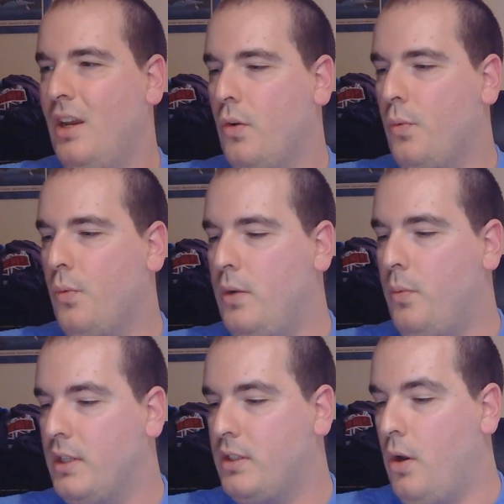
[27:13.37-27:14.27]
read
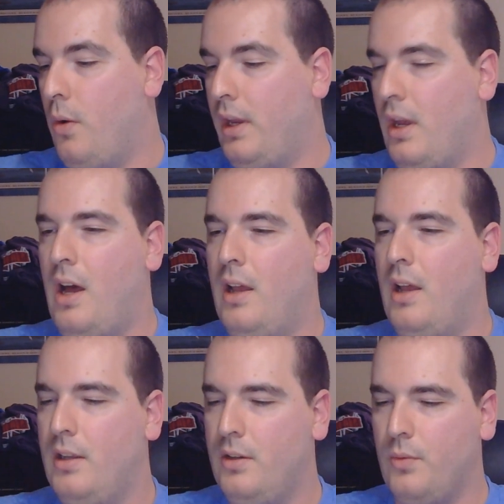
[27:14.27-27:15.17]
what's going on,
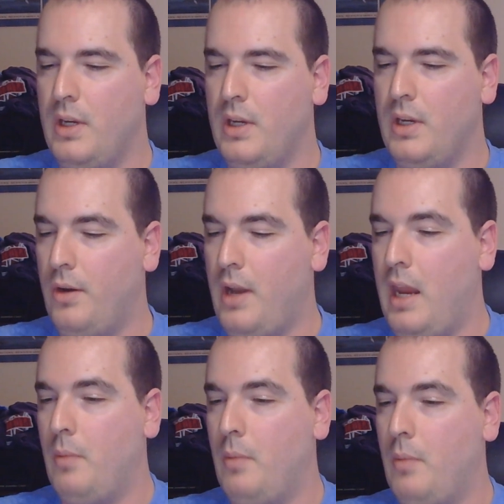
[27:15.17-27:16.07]
read their
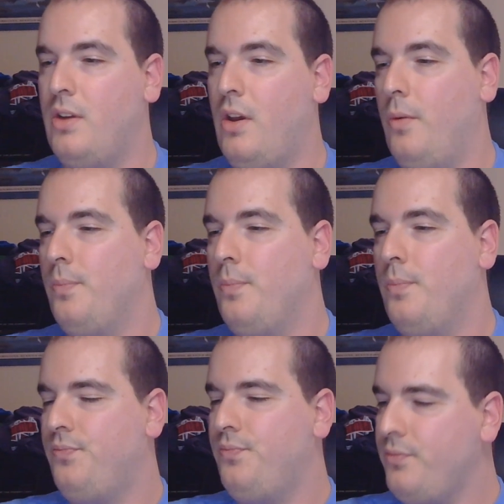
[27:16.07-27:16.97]
names. So
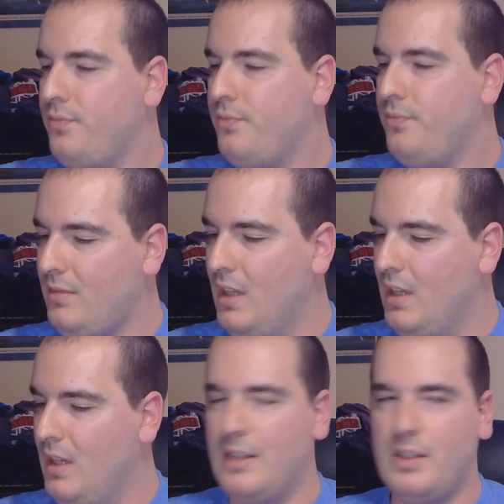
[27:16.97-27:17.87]

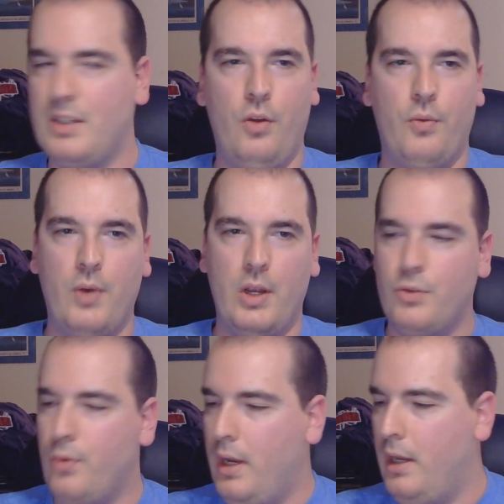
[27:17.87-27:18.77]
that's a little
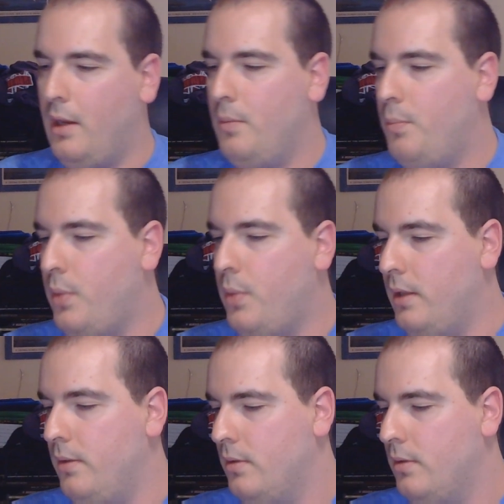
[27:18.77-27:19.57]
frustrating, but